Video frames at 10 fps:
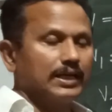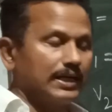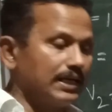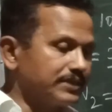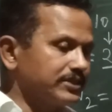
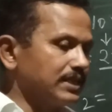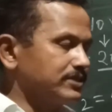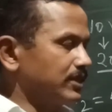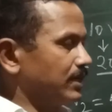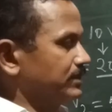electrical
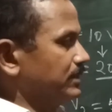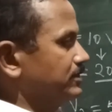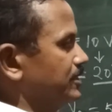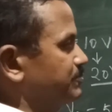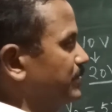charges,
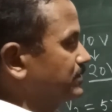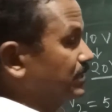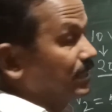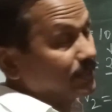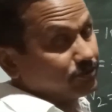especially
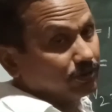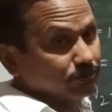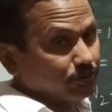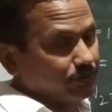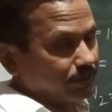electron,
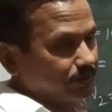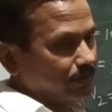through it.